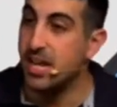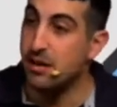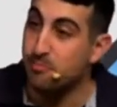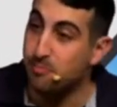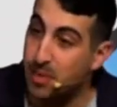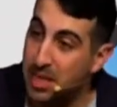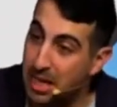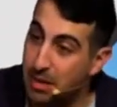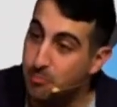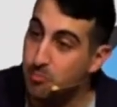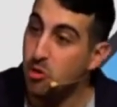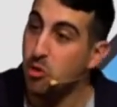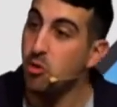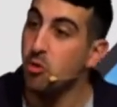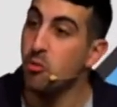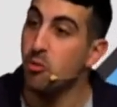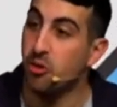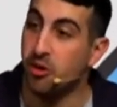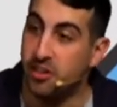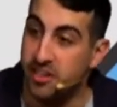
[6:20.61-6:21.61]
people
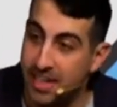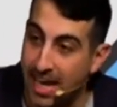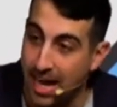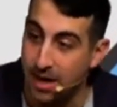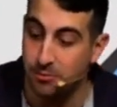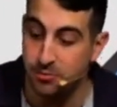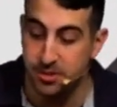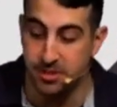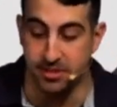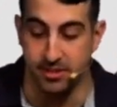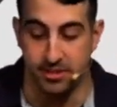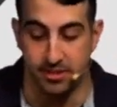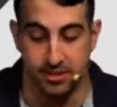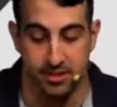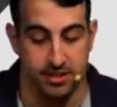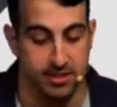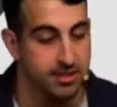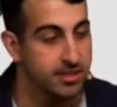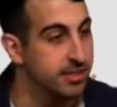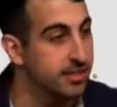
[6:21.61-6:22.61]
were counted.
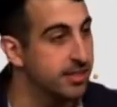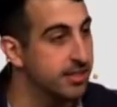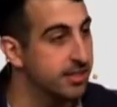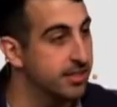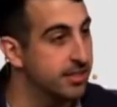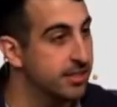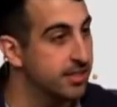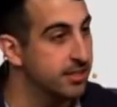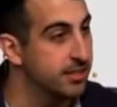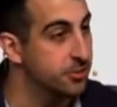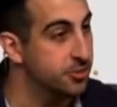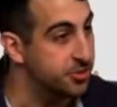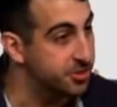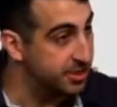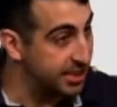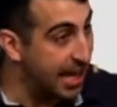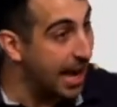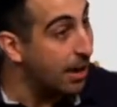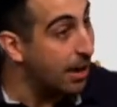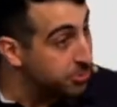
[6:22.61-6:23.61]
There's
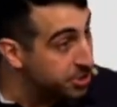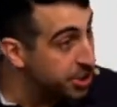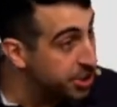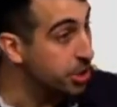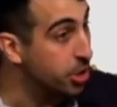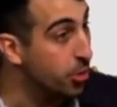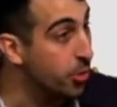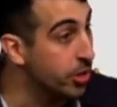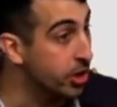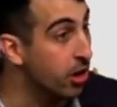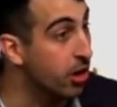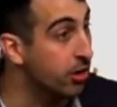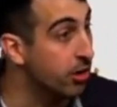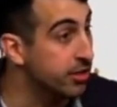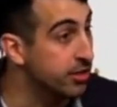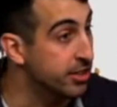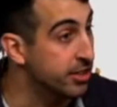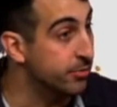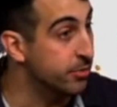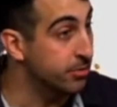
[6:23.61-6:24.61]
counting going on.
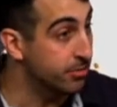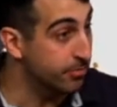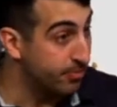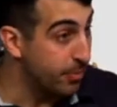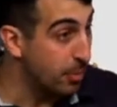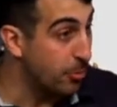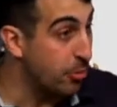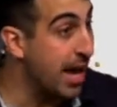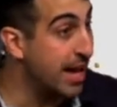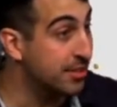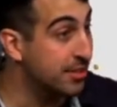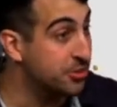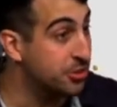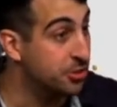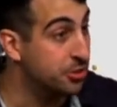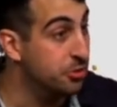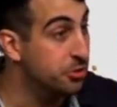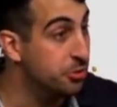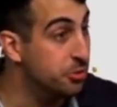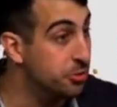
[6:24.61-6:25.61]
You remember Acts
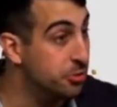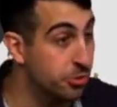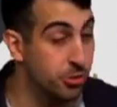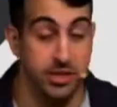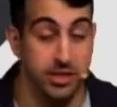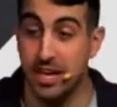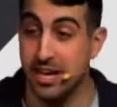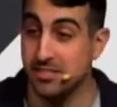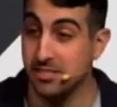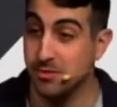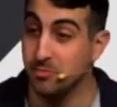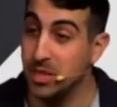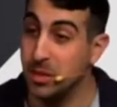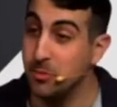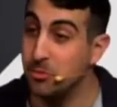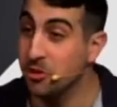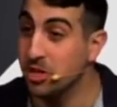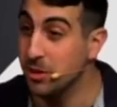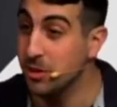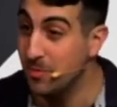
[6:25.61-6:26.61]
2, 3,000 people
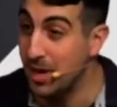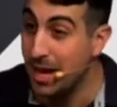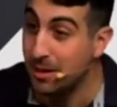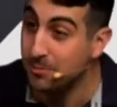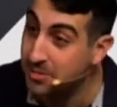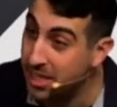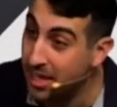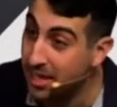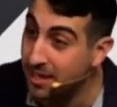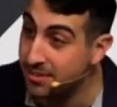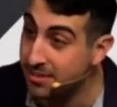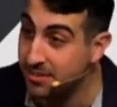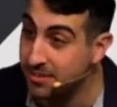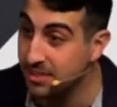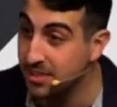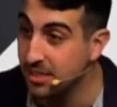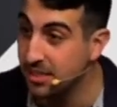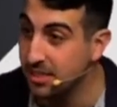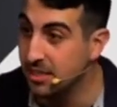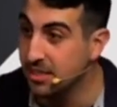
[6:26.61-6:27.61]
get baptized?
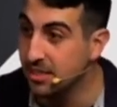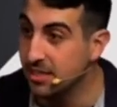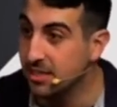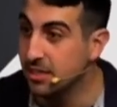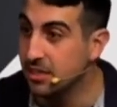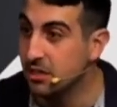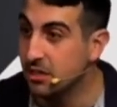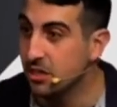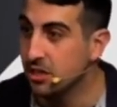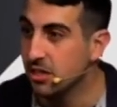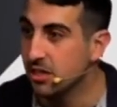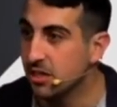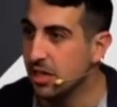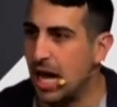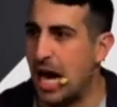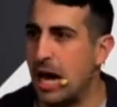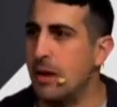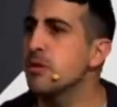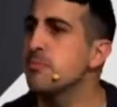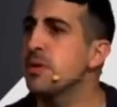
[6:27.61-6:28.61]
How
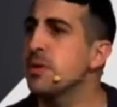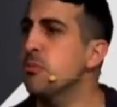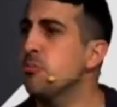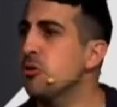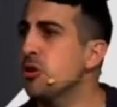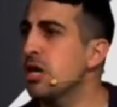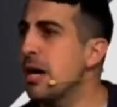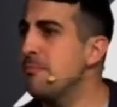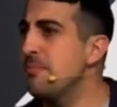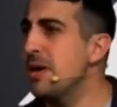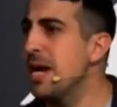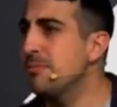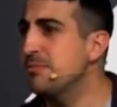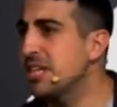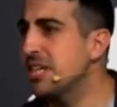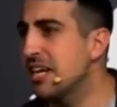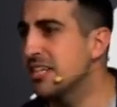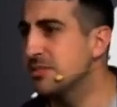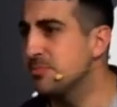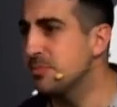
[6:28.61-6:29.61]
many people got
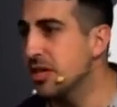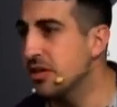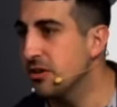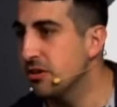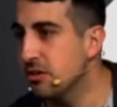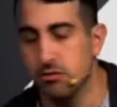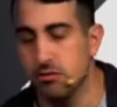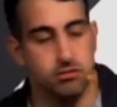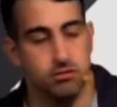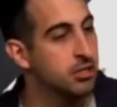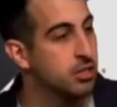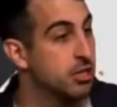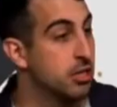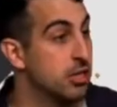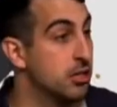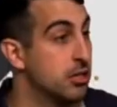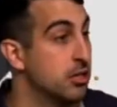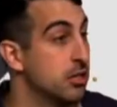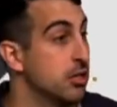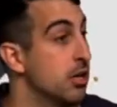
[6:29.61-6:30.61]
baptized, Peter?
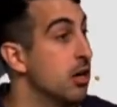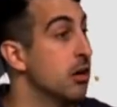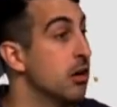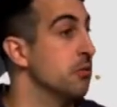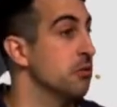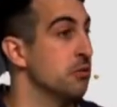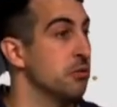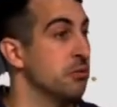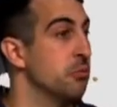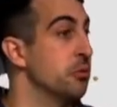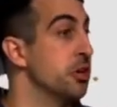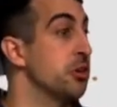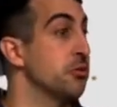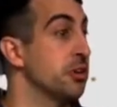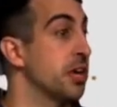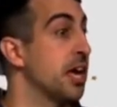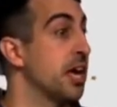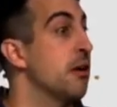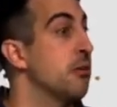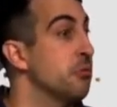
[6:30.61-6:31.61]
Oh, we don't
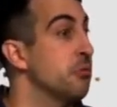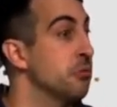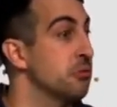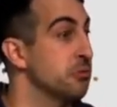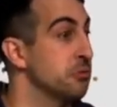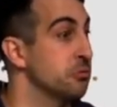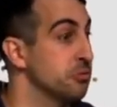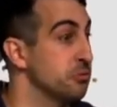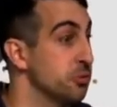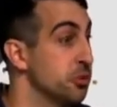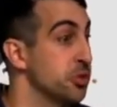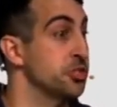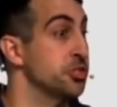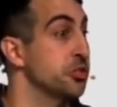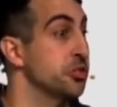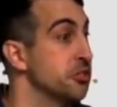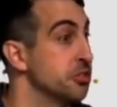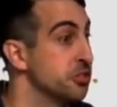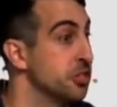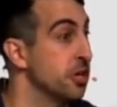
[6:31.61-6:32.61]
count. We're, we're the
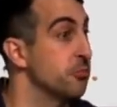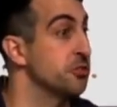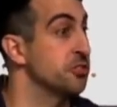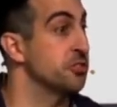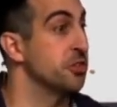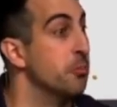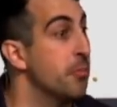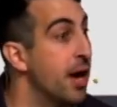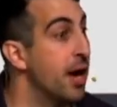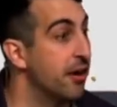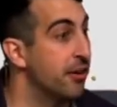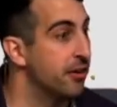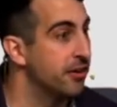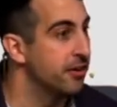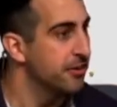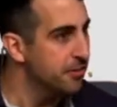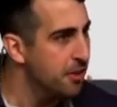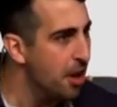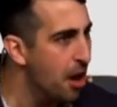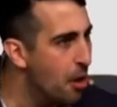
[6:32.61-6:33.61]
church. Numbers don't matter.
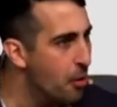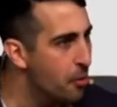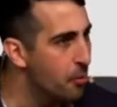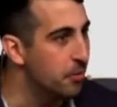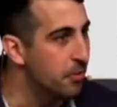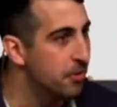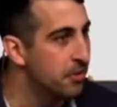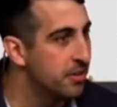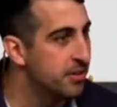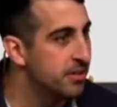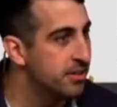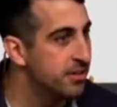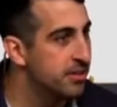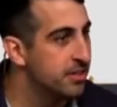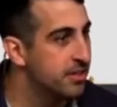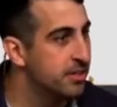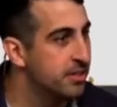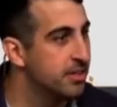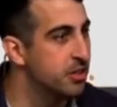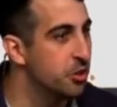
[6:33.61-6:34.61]
No,
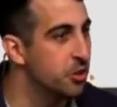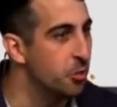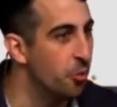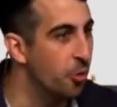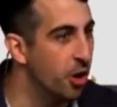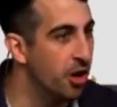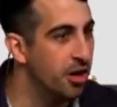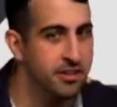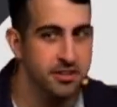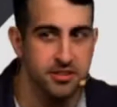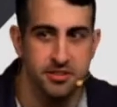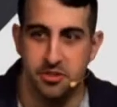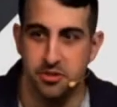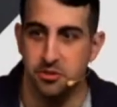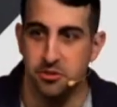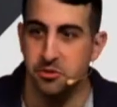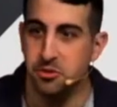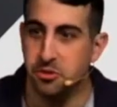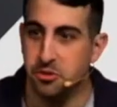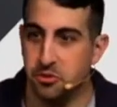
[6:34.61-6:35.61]
one,
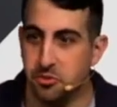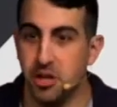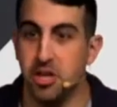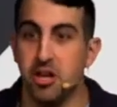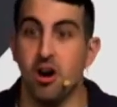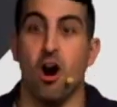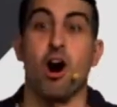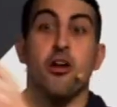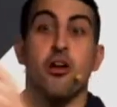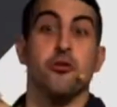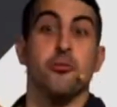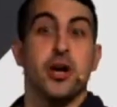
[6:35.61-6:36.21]
two, three, all the way to